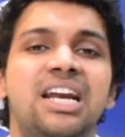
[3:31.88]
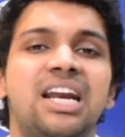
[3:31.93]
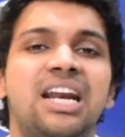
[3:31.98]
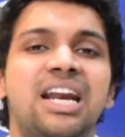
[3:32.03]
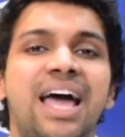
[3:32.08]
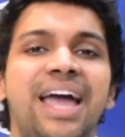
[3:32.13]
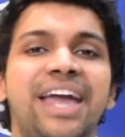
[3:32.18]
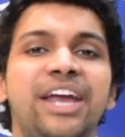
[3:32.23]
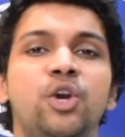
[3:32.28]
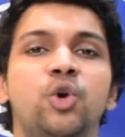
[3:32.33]

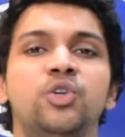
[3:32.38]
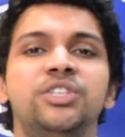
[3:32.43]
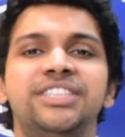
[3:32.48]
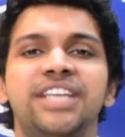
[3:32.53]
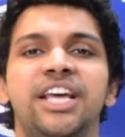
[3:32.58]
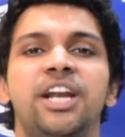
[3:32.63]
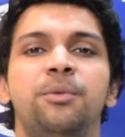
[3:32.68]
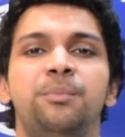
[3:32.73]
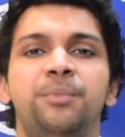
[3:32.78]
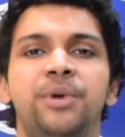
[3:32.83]

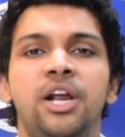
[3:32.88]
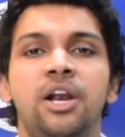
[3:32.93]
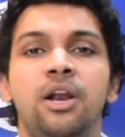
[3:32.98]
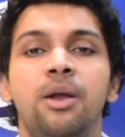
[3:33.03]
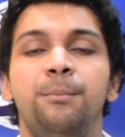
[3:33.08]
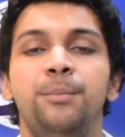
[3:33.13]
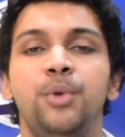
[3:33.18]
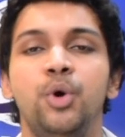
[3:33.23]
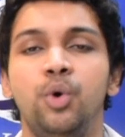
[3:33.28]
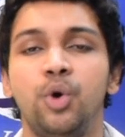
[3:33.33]

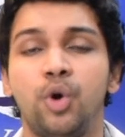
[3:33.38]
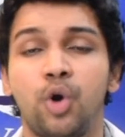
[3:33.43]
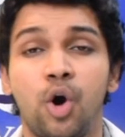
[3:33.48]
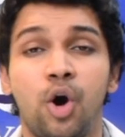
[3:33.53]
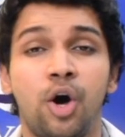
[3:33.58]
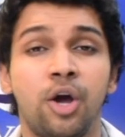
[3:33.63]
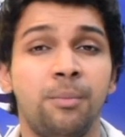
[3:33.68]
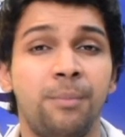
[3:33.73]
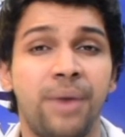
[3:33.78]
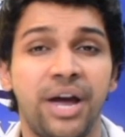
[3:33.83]
rhinocerebral
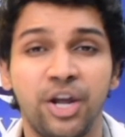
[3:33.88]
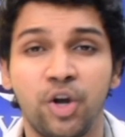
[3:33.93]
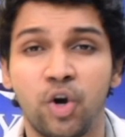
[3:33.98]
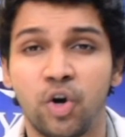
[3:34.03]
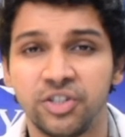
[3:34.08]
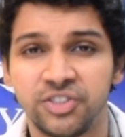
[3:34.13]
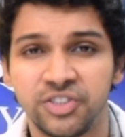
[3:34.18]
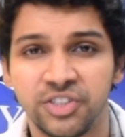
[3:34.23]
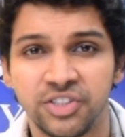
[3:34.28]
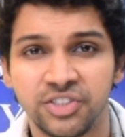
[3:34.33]

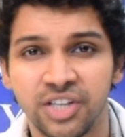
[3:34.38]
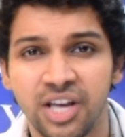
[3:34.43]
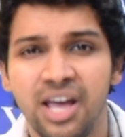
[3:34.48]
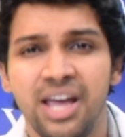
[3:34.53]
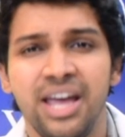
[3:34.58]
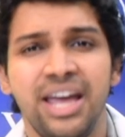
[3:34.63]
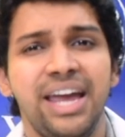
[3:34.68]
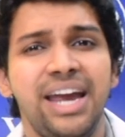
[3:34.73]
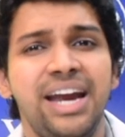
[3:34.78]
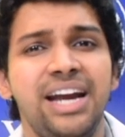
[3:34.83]
mucormycosis.
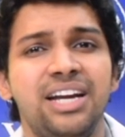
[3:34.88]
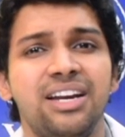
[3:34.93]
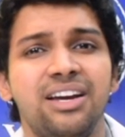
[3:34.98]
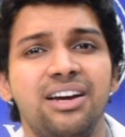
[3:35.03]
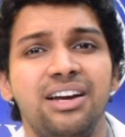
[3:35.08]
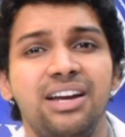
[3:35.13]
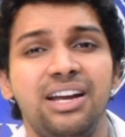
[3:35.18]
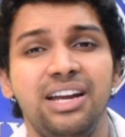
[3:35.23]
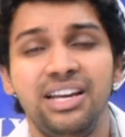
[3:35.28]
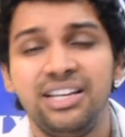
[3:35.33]
It
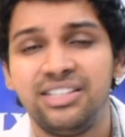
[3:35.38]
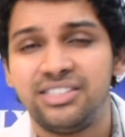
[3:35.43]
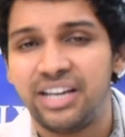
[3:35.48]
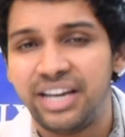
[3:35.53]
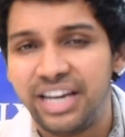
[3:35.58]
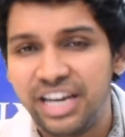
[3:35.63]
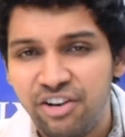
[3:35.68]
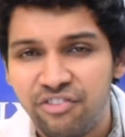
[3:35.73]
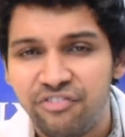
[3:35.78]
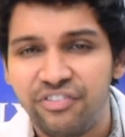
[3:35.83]
is
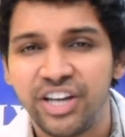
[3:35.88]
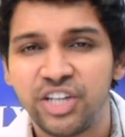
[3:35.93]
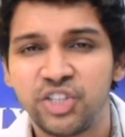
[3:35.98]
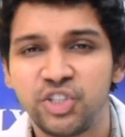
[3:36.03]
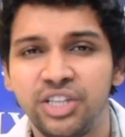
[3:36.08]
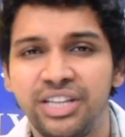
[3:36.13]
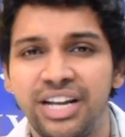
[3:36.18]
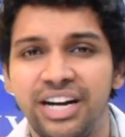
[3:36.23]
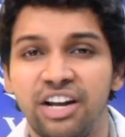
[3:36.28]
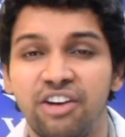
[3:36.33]
an
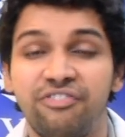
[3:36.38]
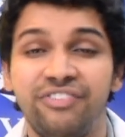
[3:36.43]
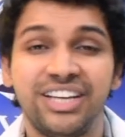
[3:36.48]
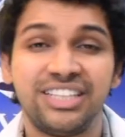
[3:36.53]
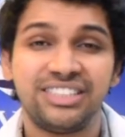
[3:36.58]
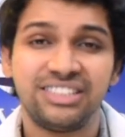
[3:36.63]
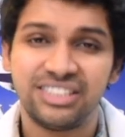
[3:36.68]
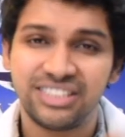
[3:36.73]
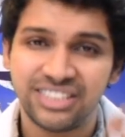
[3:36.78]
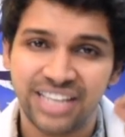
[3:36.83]
infection that
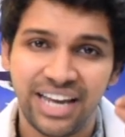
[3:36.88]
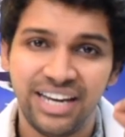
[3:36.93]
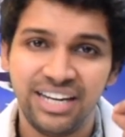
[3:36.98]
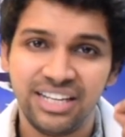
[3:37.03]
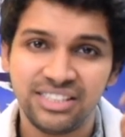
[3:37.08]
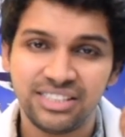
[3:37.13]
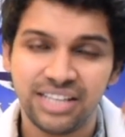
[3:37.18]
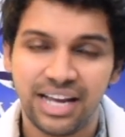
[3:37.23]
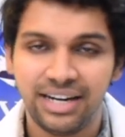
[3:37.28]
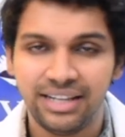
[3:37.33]
affects the
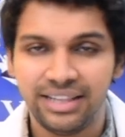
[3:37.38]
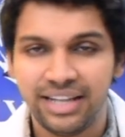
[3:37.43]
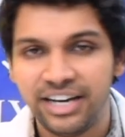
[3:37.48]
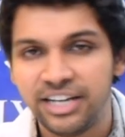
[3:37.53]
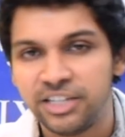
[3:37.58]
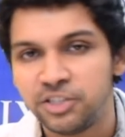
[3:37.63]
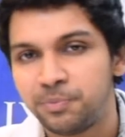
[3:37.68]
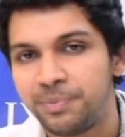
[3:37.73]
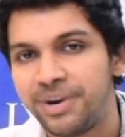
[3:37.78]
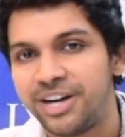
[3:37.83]
sinus and then
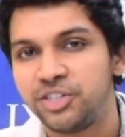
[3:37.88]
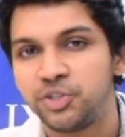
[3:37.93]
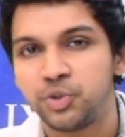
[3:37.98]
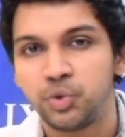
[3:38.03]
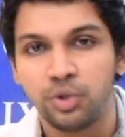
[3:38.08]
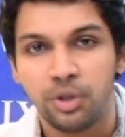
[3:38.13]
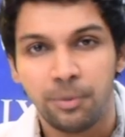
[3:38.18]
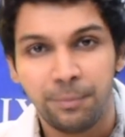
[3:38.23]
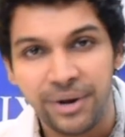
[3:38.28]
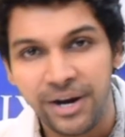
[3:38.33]
it spreads
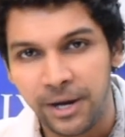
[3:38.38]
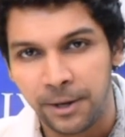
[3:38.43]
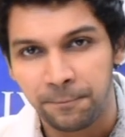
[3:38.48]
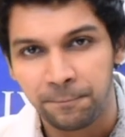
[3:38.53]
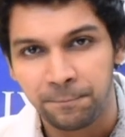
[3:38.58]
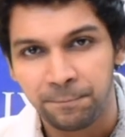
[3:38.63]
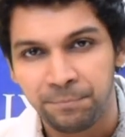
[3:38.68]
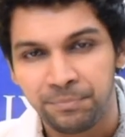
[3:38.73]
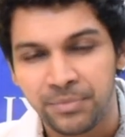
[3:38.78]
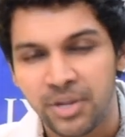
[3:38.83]
to the brain.
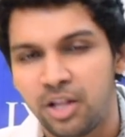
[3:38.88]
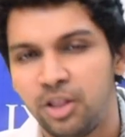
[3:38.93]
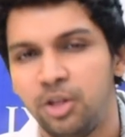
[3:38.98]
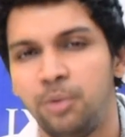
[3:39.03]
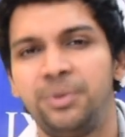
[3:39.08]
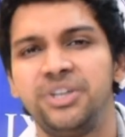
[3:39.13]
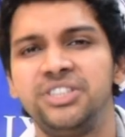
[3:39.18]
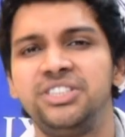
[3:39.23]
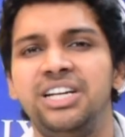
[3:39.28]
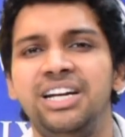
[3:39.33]
The
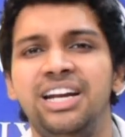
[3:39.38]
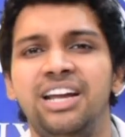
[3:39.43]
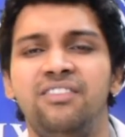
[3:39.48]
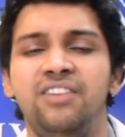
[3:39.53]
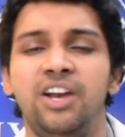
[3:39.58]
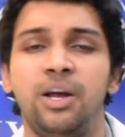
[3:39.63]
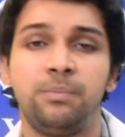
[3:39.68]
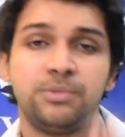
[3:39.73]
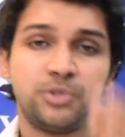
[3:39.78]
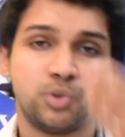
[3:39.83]
person
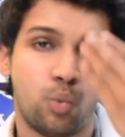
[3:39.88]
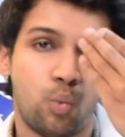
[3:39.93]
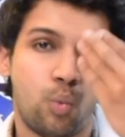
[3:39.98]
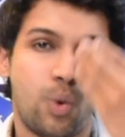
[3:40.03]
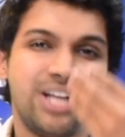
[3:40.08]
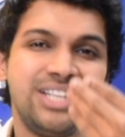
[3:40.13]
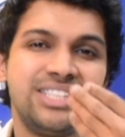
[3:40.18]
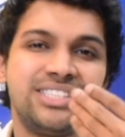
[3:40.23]
develops one